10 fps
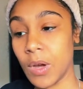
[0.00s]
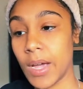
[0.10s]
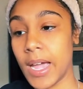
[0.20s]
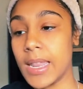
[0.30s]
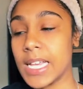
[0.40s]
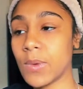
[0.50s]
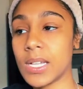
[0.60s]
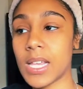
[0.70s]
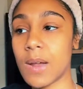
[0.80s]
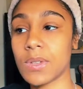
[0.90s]
Okay, and that's
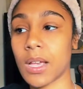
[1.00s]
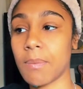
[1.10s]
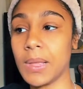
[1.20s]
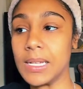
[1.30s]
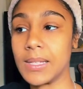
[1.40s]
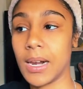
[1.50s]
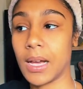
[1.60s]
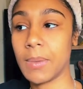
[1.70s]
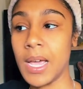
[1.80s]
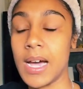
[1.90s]
why I said it was a complete
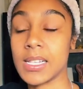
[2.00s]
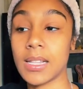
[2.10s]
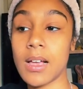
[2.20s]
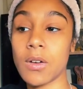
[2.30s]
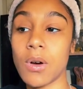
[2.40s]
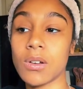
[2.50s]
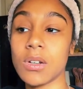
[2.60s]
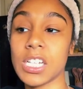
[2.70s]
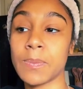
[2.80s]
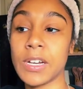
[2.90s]
setup. There's a lot going
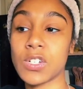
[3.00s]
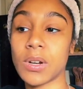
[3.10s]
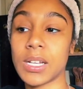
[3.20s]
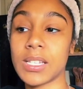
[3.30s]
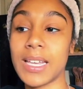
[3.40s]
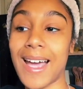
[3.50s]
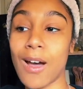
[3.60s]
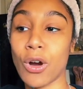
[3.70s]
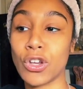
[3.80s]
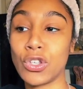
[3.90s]
on, and Spirit's trying to see
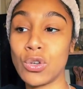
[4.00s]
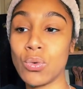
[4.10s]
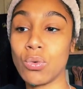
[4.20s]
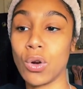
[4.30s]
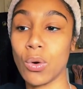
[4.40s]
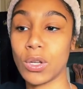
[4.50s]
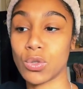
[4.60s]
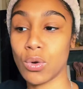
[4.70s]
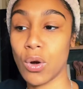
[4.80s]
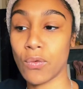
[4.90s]
how are you
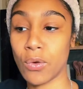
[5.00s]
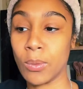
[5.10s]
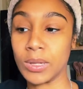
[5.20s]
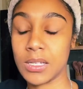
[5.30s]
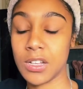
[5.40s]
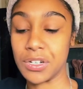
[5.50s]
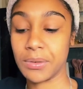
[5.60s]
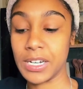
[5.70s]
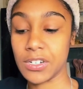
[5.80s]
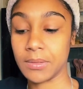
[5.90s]
going to go forward with the
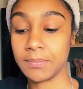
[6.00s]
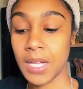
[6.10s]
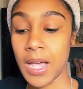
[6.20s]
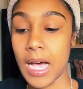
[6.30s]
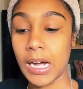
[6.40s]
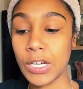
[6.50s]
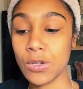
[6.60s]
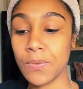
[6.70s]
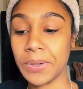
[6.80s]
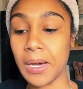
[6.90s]
situation. How are
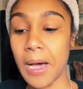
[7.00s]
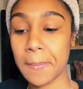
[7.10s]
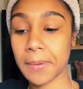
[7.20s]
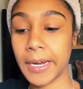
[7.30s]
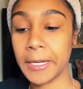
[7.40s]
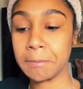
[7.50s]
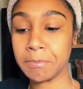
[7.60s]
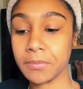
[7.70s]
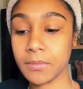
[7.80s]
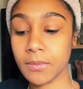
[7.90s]
you finna operate?
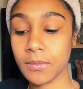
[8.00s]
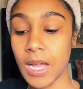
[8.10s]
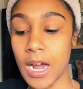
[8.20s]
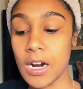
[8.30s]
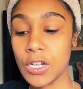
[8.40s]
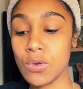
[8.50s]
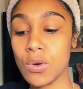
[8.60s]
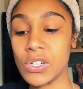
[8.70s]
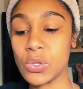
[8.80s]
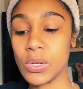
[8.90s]
How are
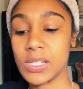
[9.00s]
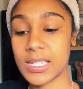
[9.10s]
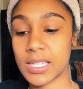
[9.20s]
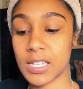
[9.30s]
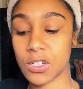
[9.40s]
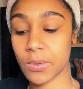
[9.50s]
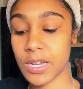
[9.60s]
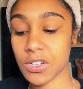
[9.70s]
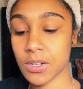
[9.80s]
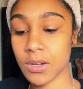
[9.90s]
you going to assess the
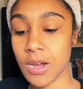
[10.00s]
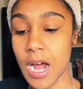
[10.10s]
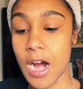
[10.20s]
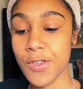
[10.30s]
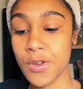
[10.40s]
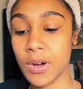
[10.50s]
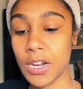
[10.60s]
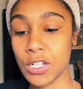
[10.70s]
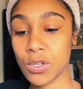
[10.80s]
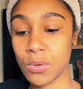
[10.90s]
situation? How are you
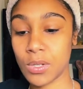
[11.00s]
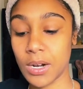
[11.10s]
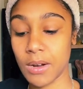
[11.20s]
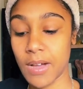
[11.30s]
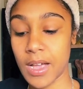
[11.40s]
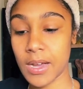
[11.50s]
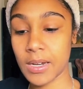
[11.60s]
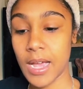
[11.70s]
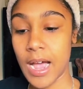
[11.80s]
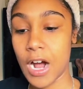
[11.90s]
going to attune to the
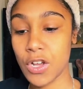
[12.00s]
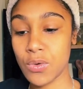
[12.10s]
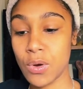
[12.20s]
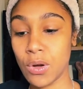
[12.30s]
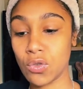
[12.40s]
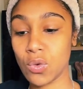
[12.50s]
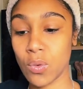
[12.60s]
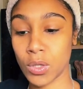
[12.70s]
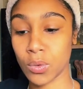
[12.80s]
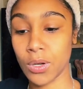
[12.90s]
divine? How are you going to
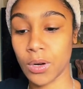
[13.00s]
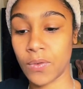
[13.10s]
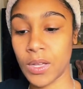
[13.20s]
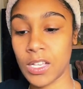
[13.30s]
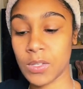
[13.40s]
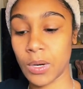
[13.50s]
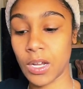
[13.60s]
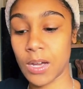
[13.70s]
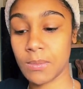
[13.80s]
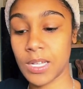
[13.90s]
work through your feelings when
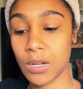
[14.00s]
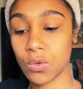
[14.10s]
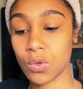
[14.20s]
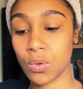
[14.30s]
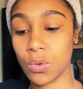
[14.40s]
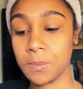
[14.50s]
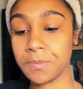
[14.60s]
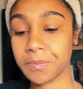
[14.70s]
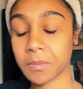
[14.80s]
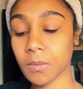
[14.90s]
it comes down to